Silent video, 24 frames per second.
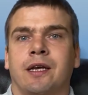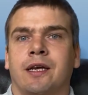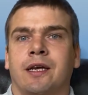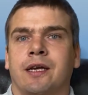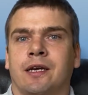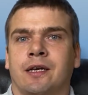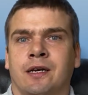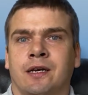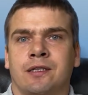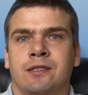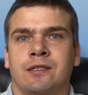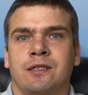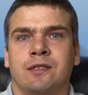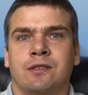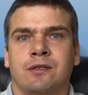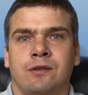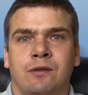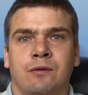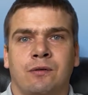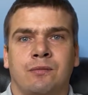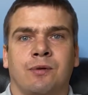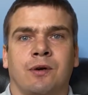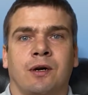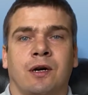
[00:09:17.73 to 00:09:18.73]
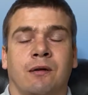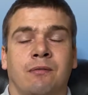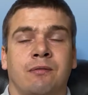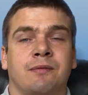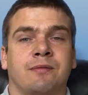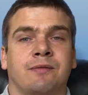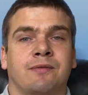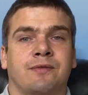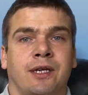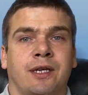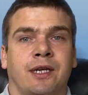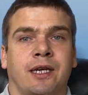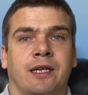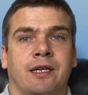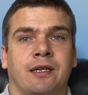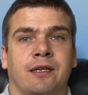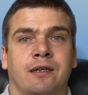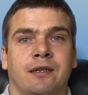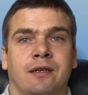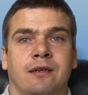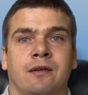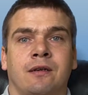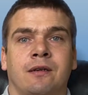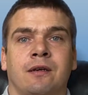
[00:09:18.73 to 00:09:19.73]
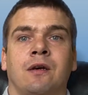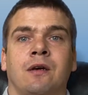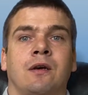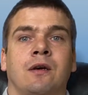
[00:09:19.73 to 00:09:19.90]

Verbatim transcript: it causes two problems for Canada.